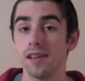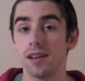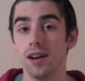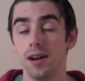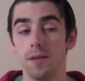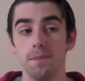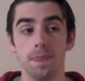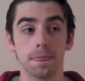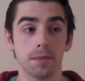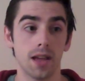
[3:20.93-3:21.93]
um,
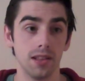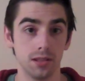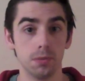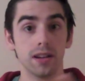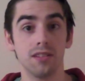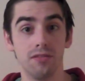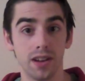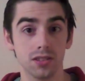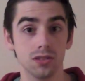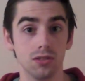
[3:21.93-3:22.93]
at least by
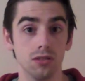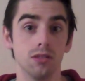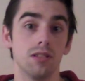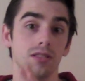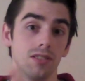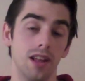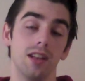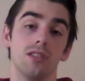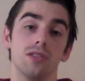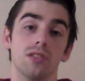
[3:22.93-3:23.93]
conventional
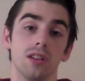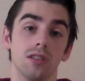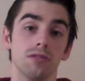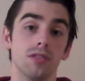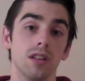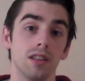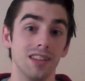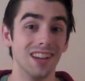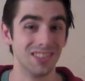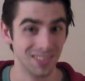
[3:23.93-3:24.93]
standards of the
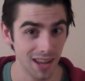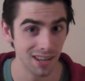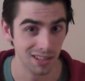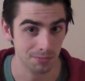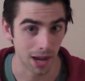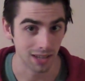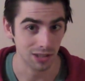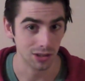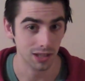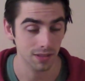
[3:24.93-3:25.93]
understanding of
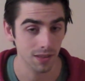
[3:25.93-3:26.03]
bacteria.